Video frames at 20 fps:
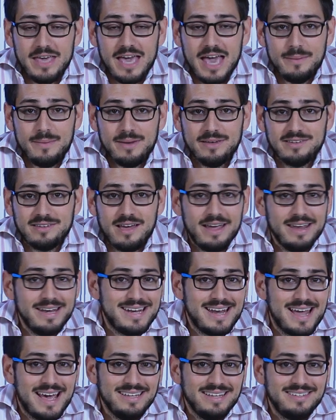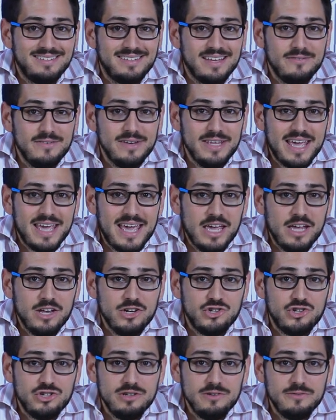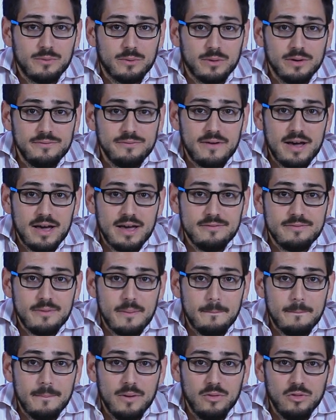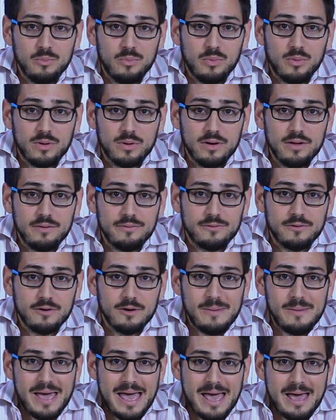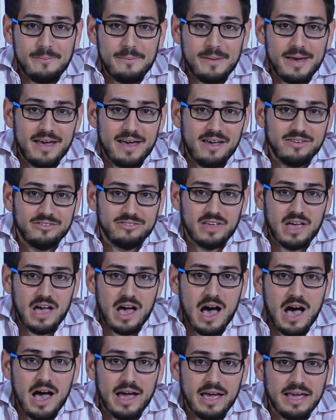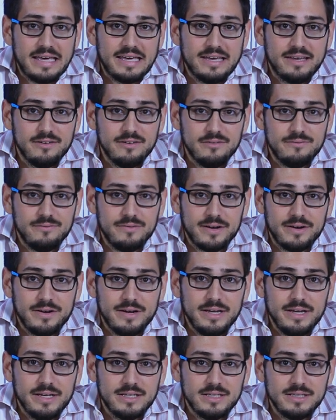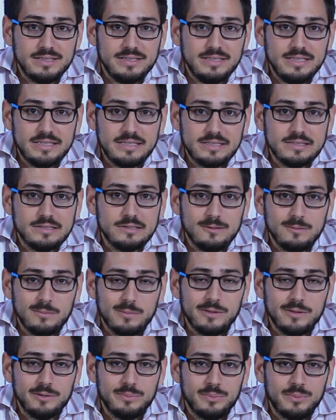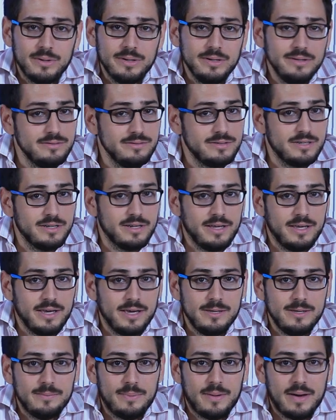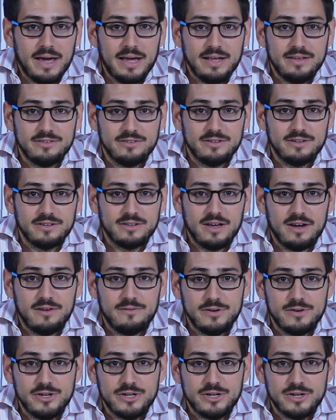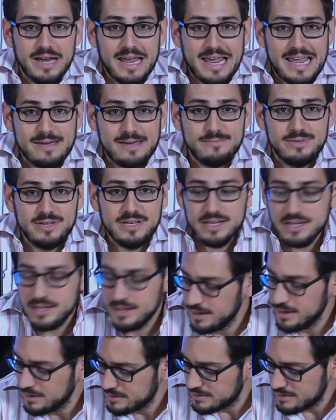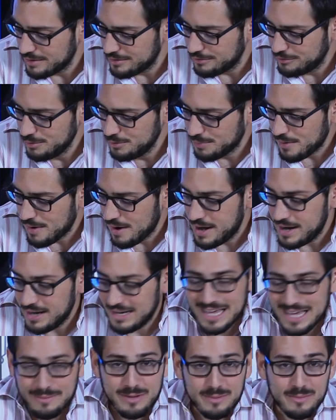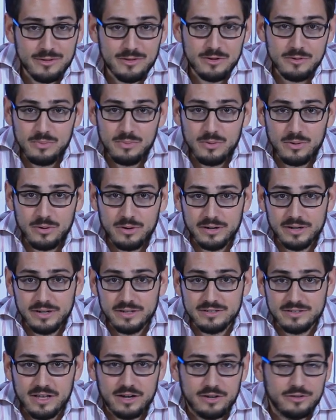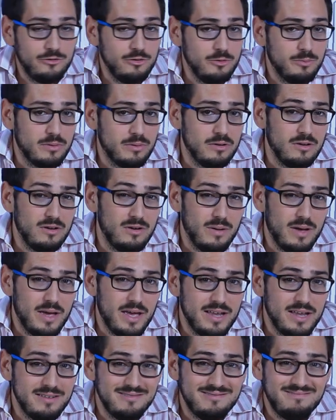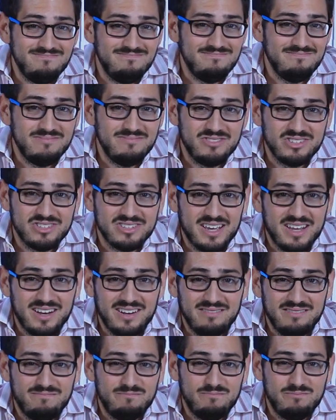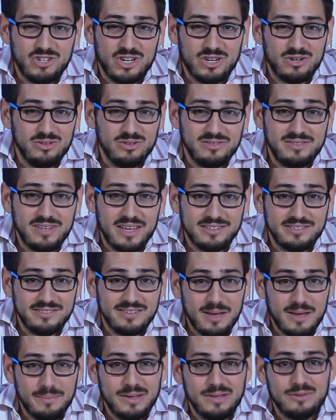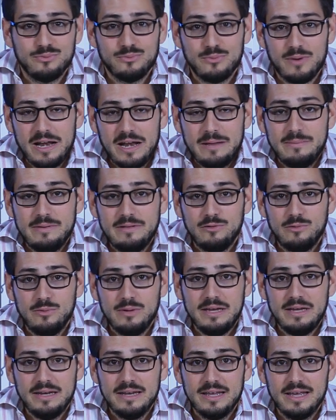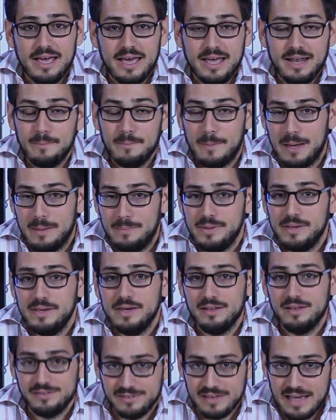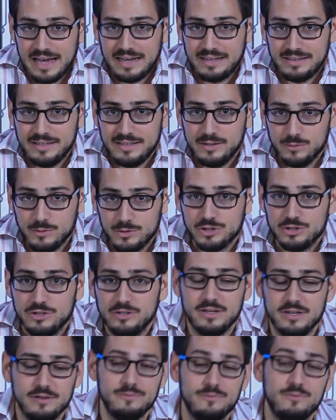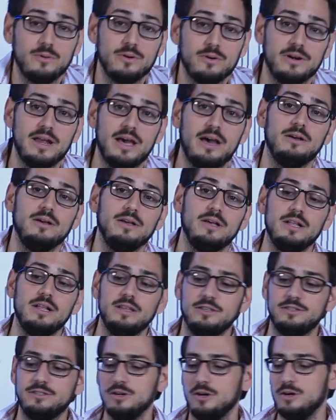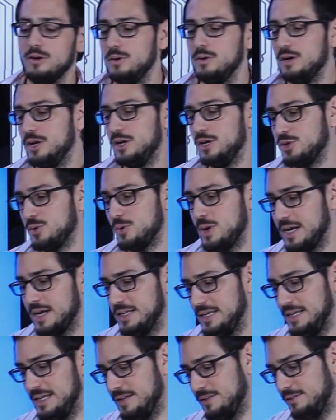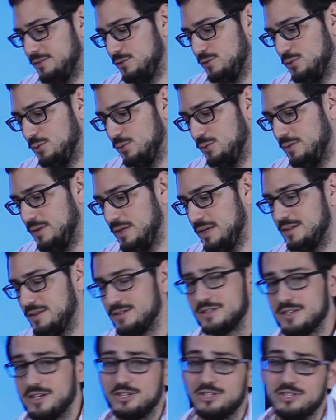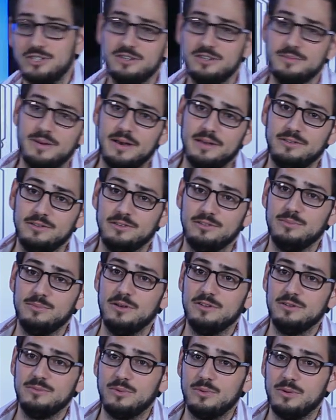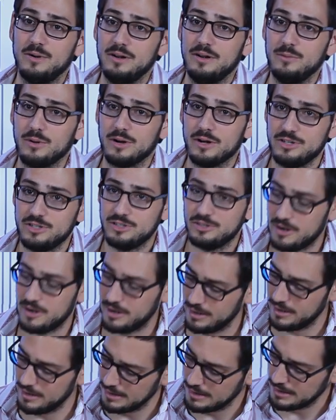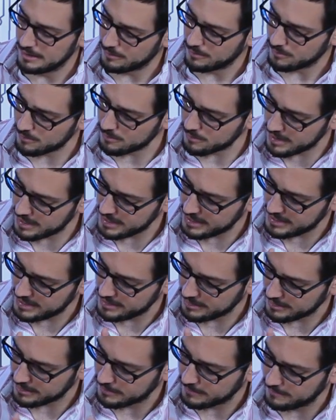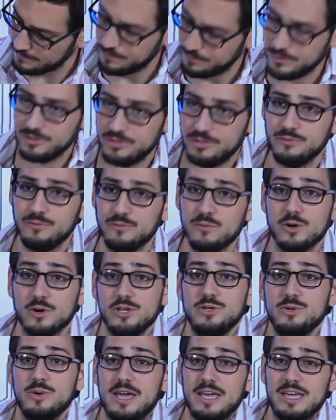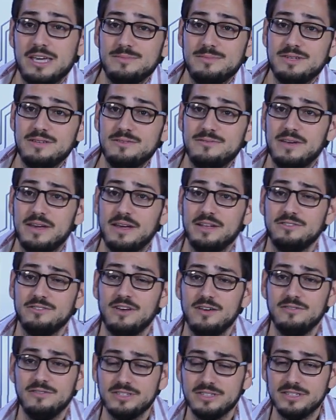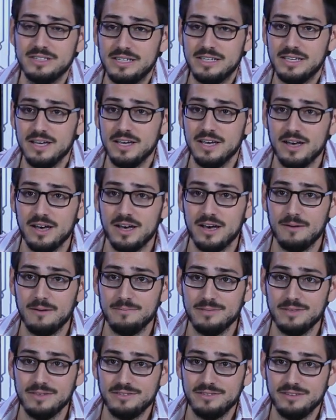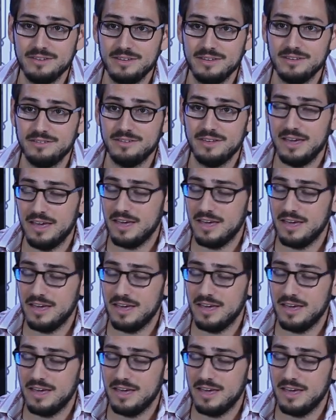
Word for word: of the MSI 970A G45 motherboard from MSI. Very decent little motherboard, going to get you by. It's going to cover your AMD. It's not a super high-end gaming motherboard. It's not a super low-end, just kind of general desktop. It's right in between, and it might be exactly what you're looking for. Now, let's go directly into the discussion about this motherboard. We're going to start right here this is for you AMD fans, obviously. Um, this is